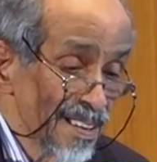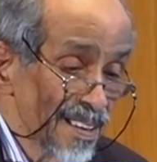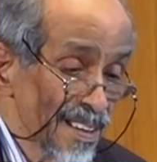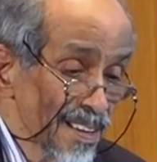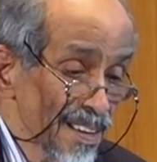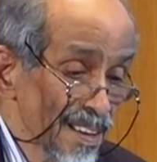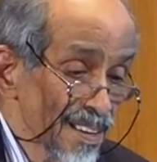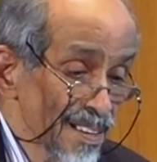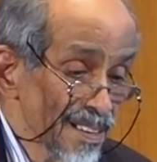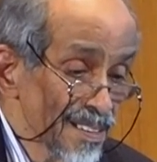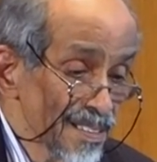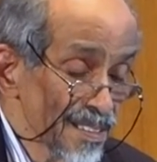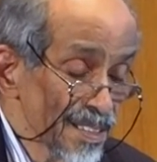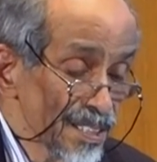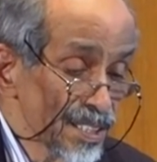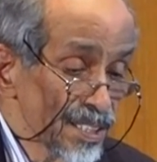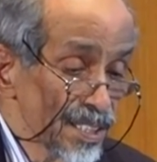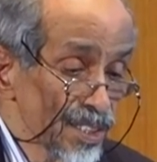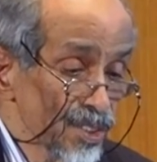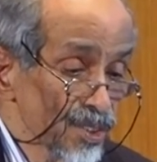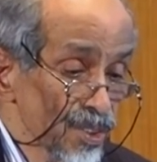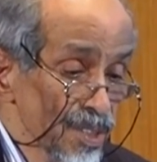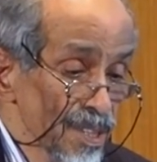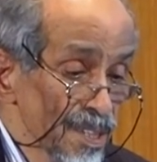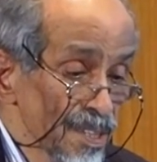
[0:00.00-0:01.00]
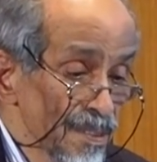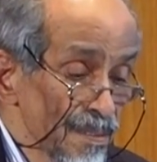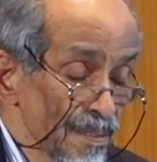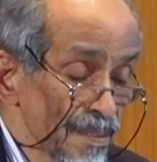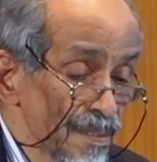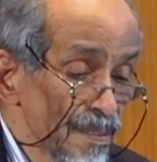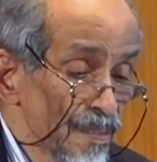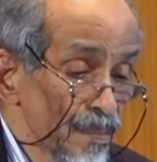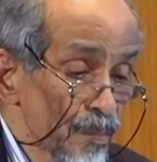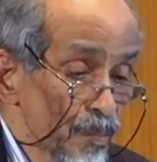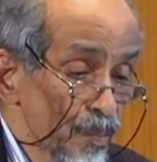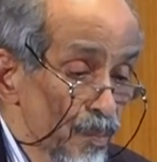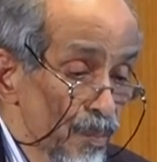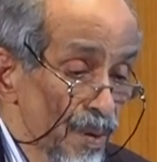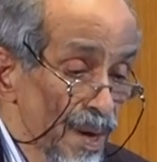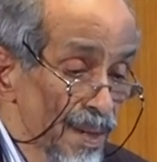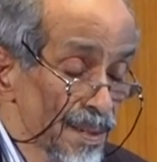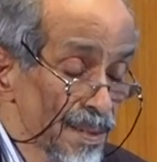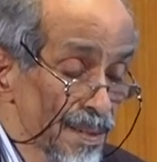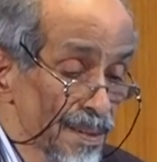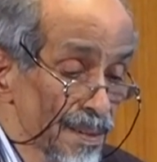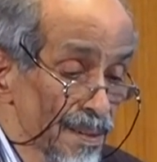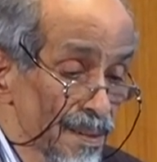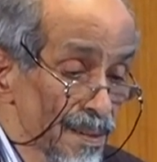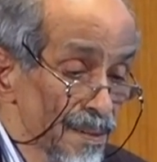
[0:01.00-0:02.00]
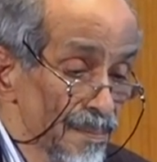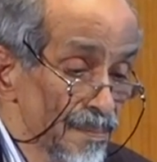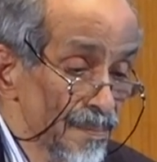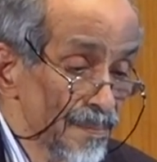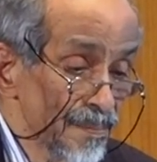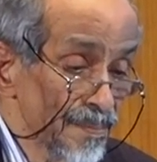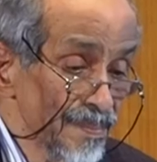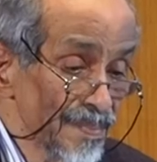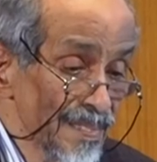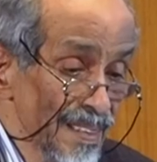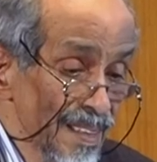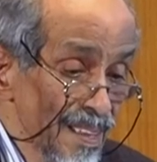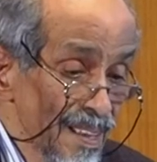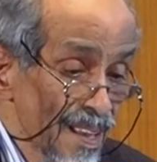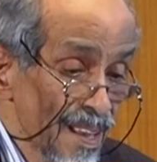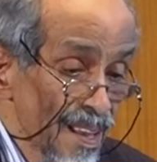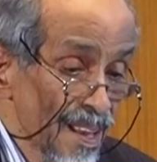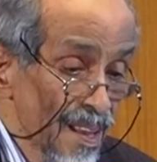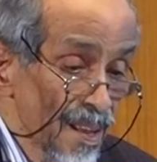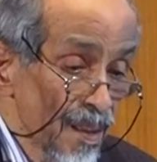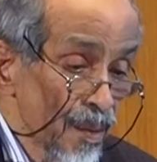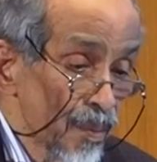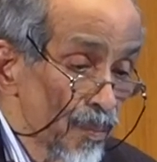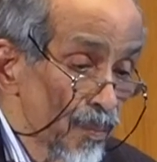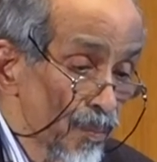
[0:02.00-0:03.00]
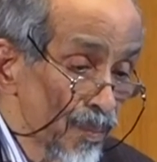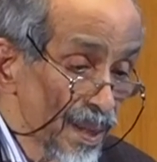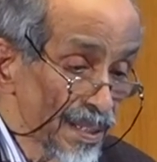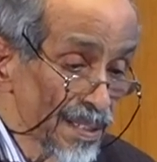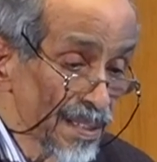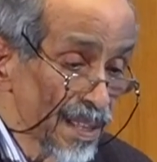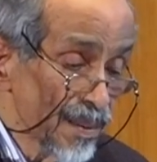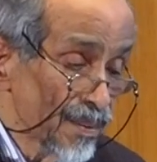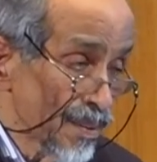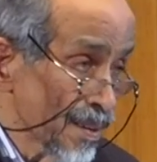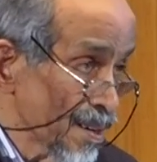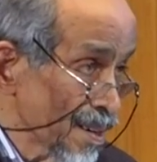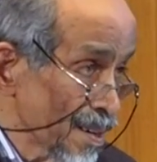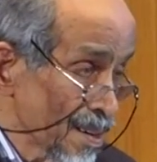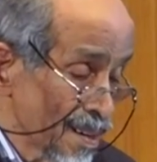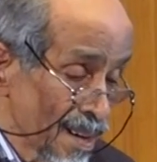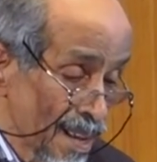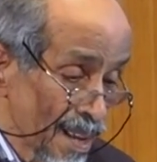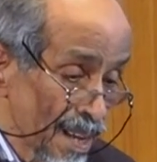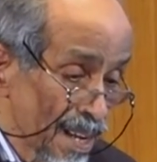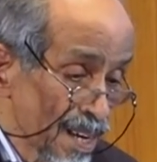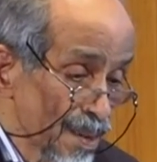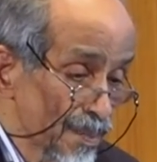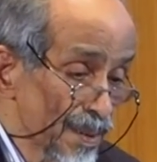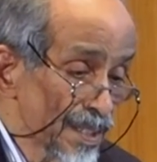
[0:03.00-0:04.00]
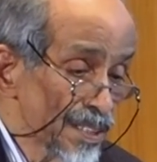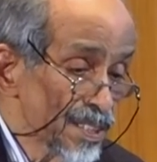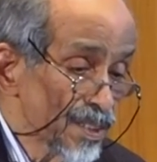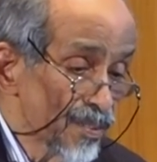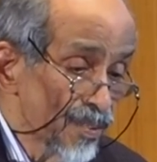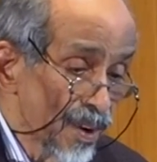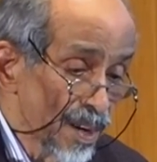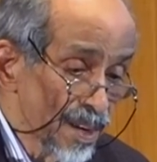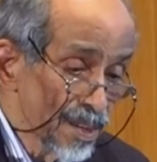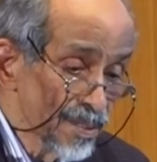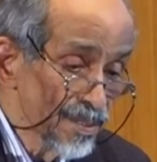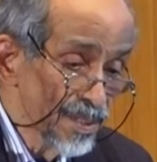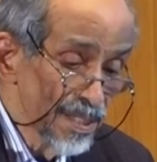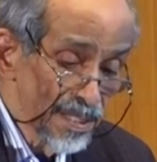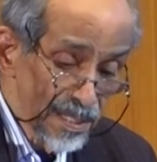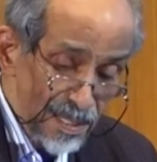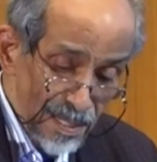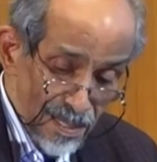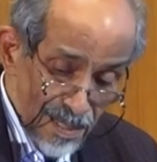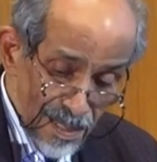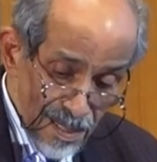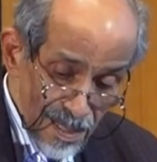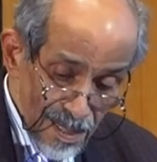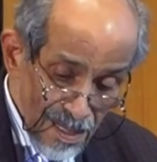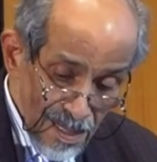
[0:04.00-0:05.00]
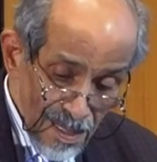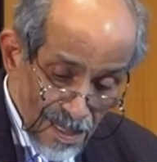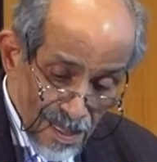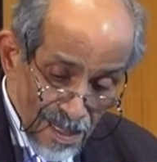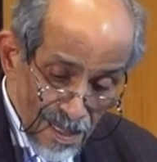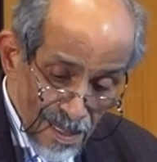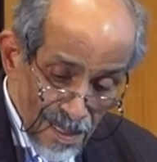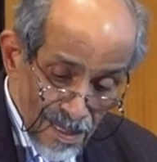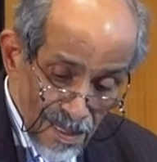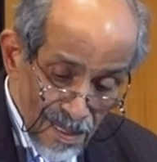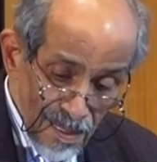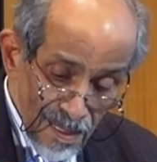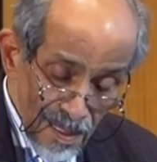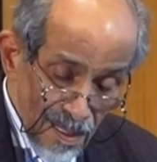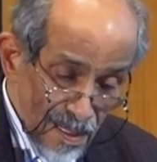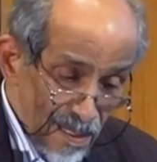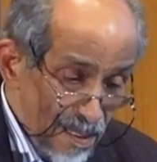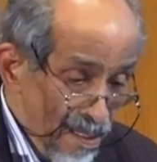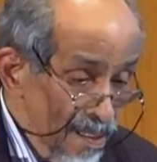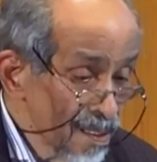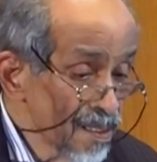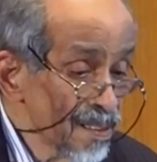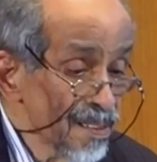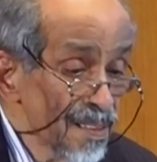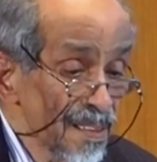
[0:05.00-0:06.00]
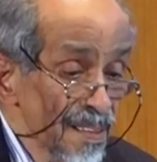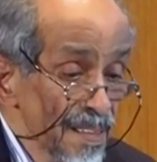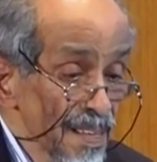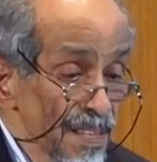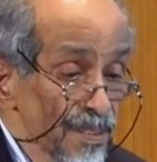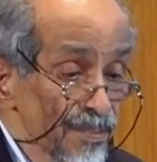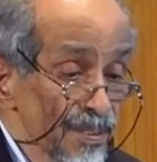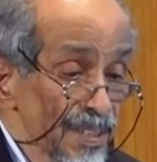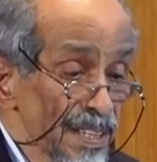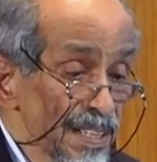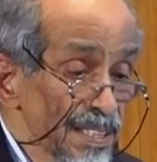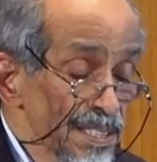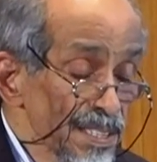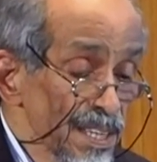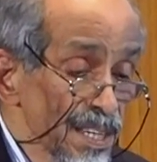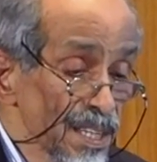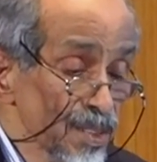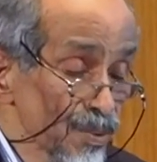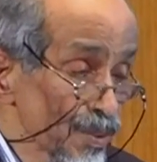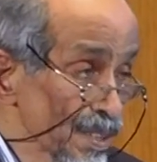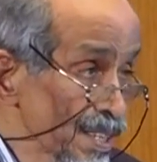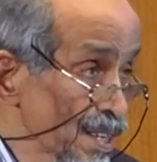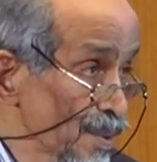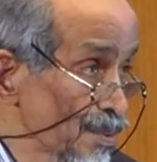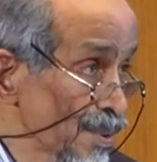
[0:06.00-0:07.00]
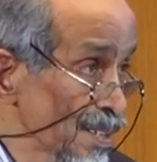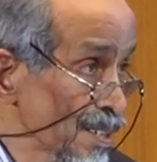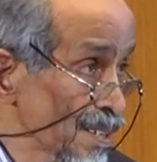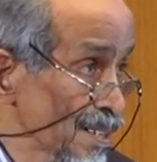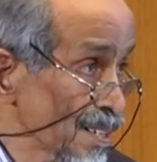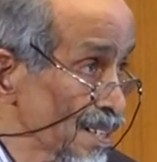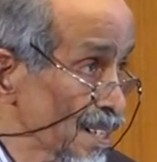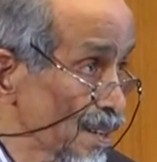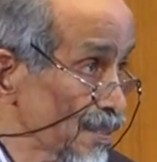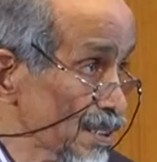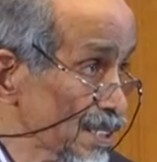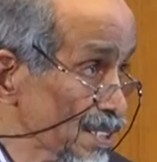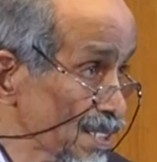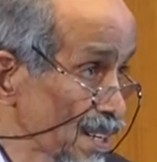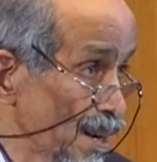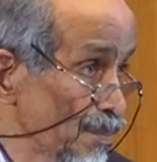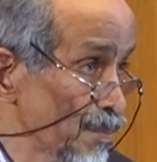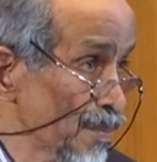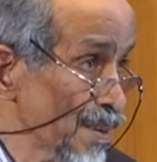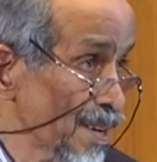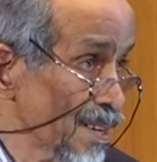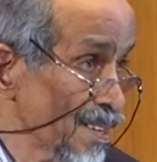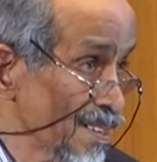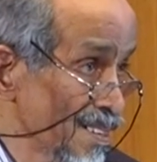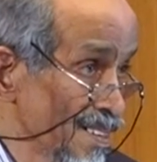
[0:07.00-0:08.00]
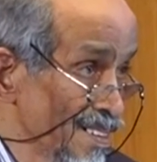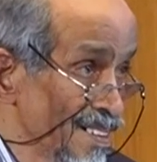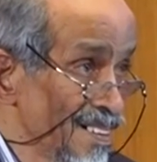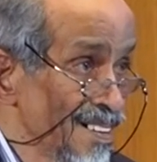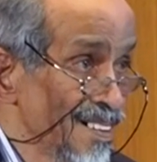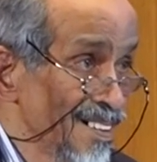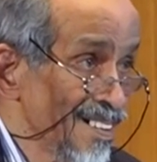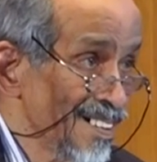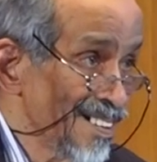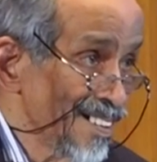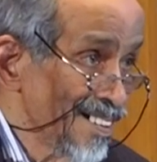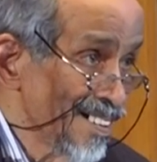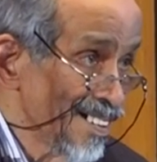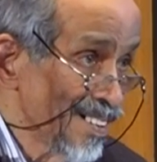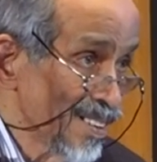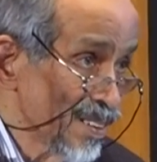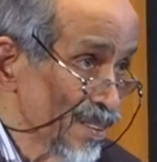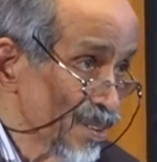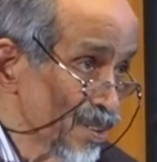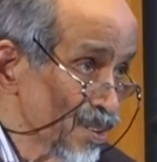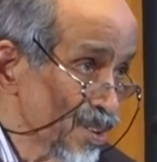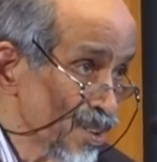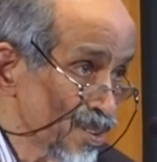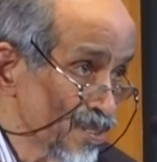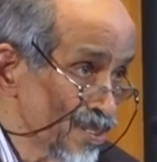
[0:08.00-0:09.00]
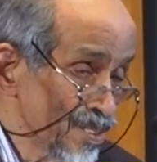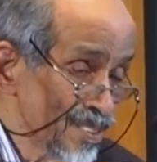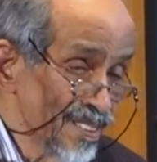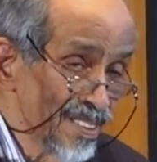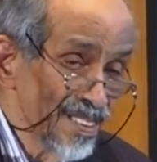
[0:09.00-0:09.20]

here in this century, but there were elements of all of this. Infinite series were given, they were summed, you know,